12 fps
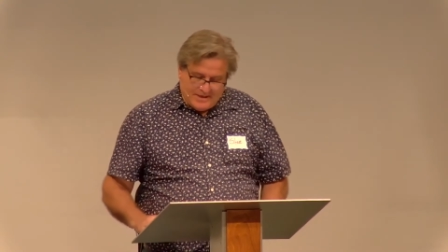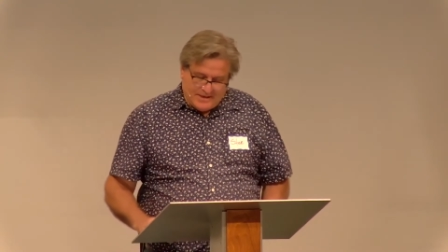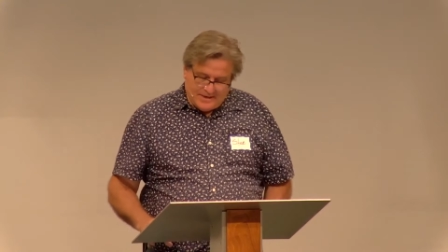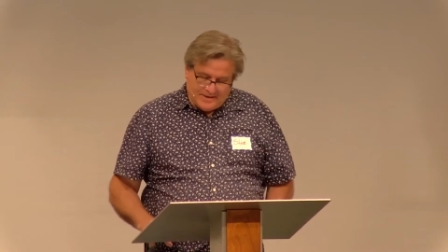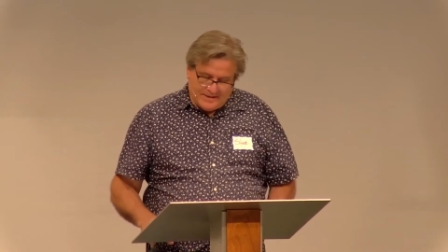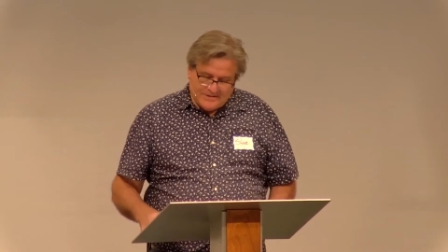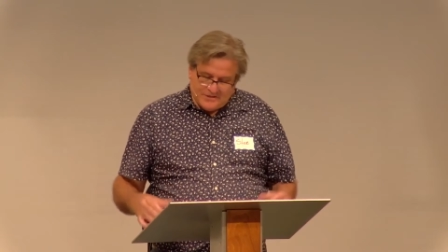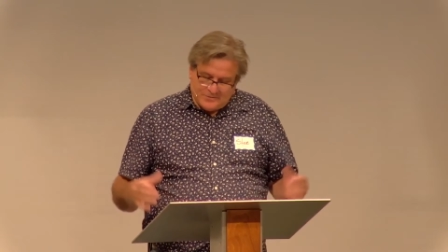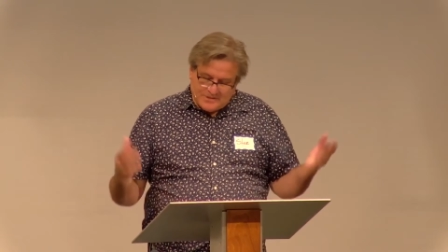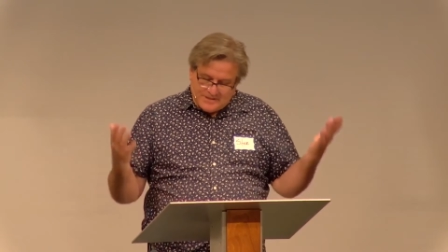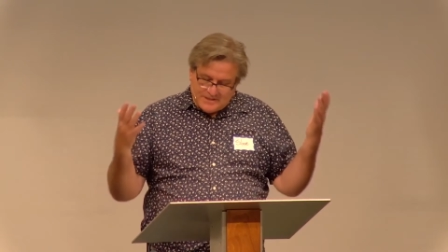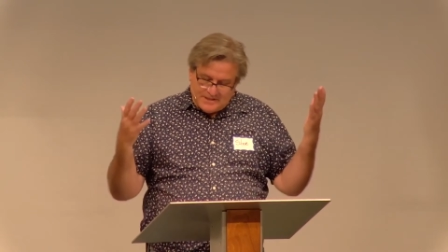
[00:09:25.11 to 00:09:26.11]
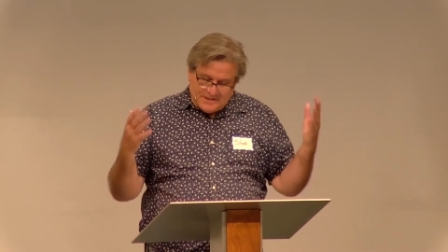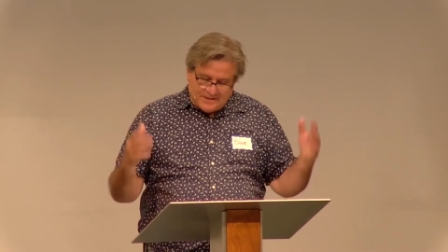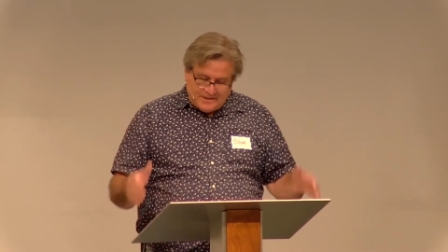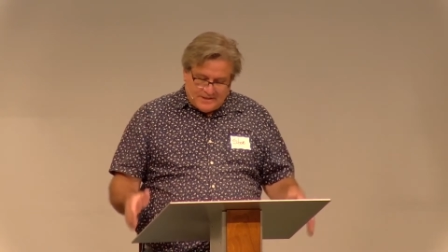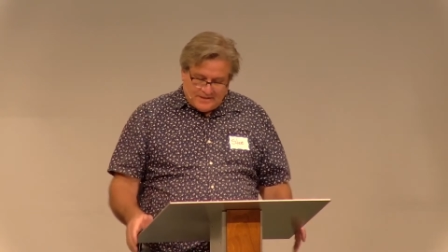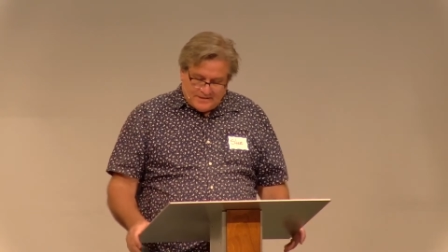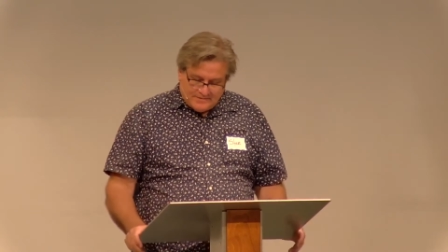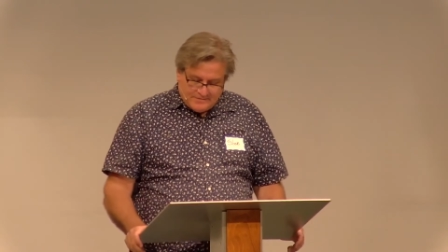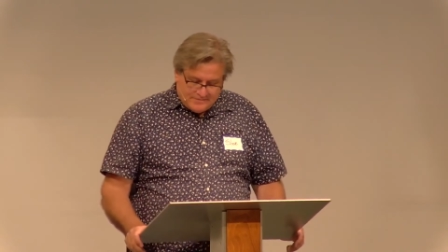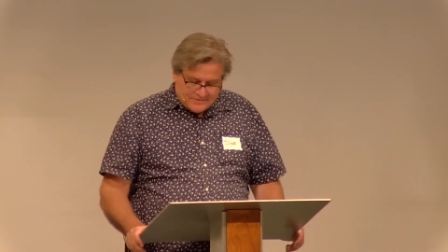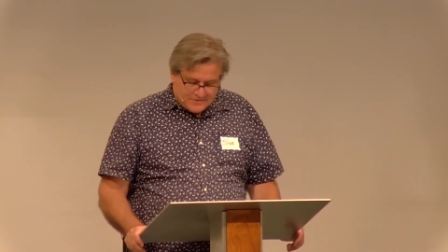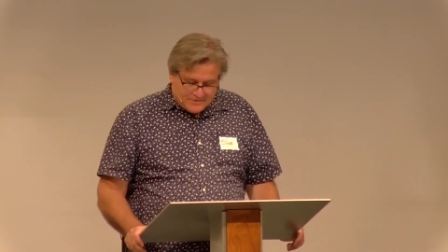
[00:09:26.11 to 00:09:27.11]
Uh, and so we see in
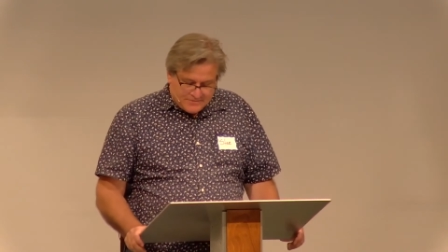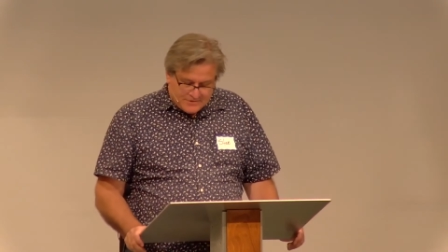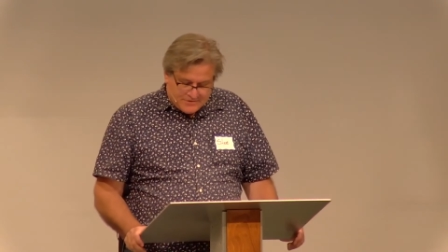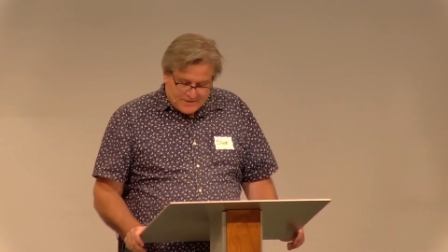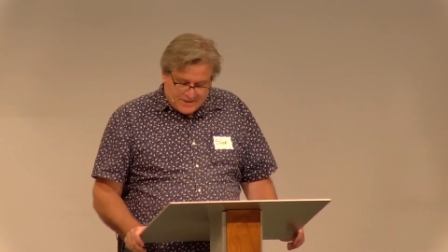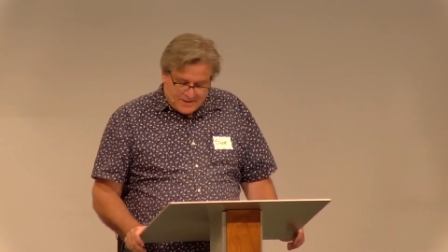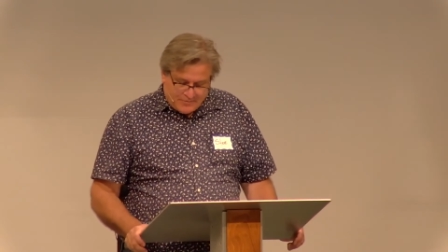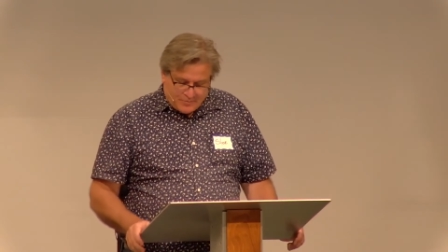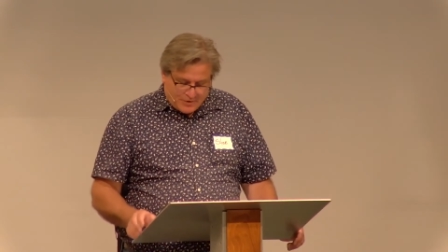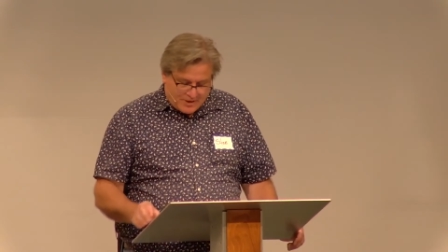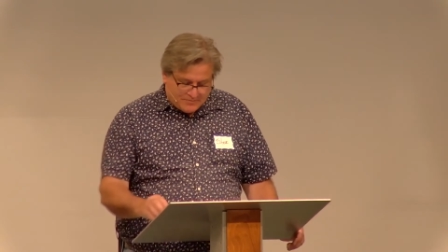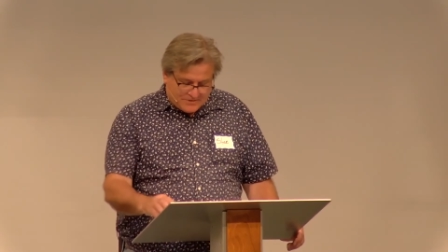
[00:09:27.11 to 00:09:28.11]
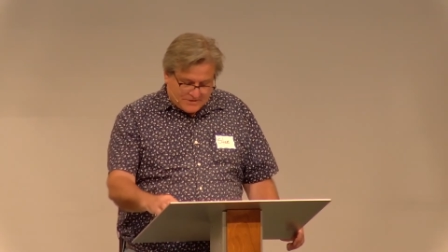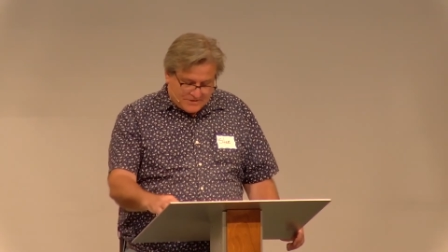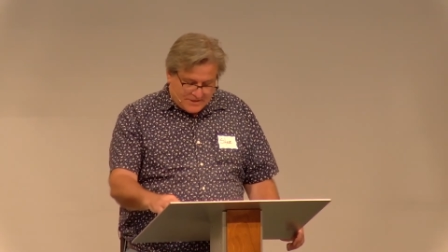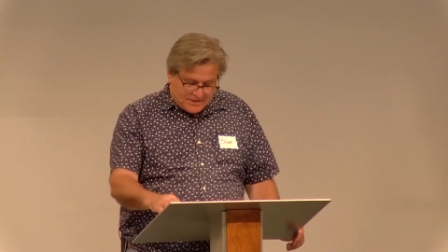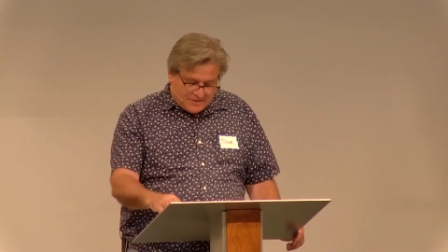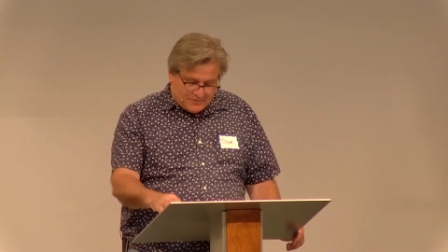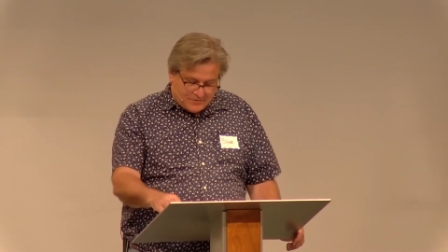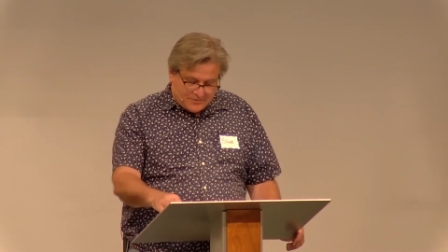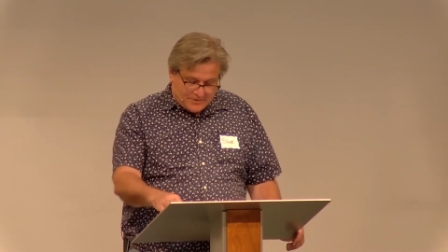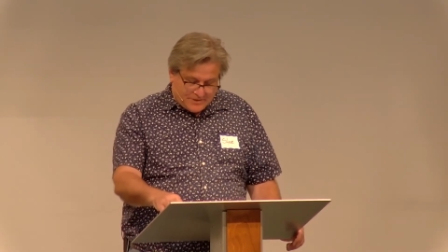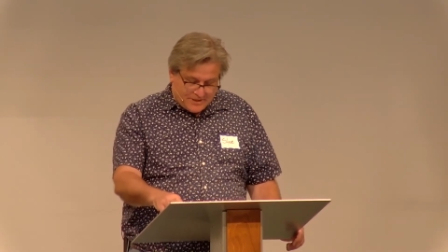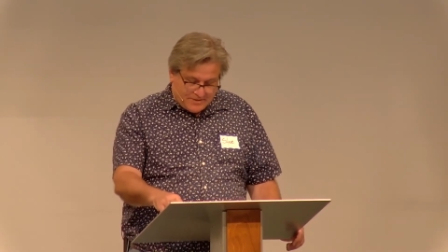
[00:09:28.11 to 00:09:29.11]
scripture that he promises that he
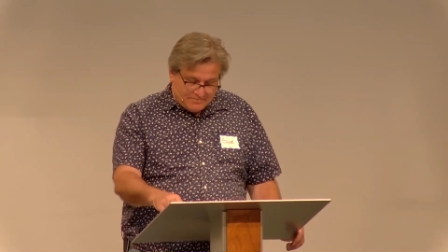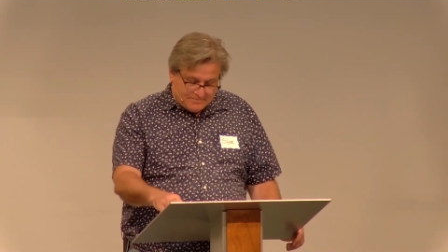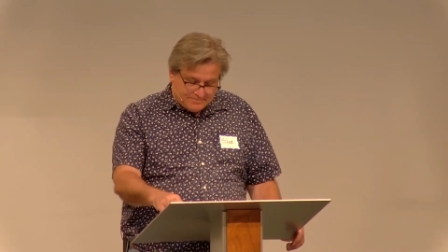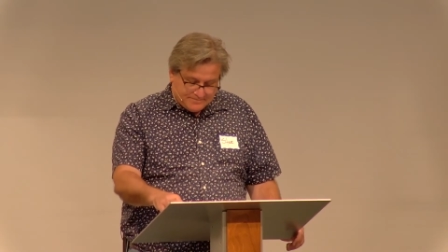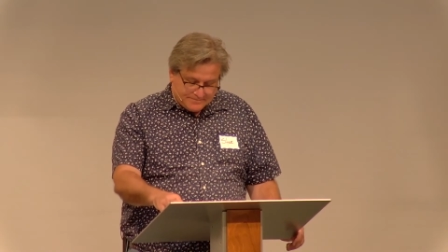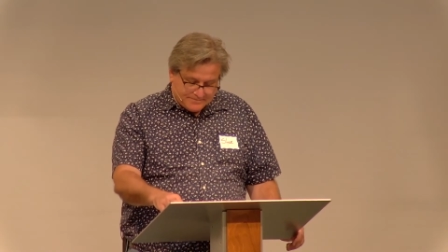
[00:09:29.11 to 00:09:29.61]
would redeem.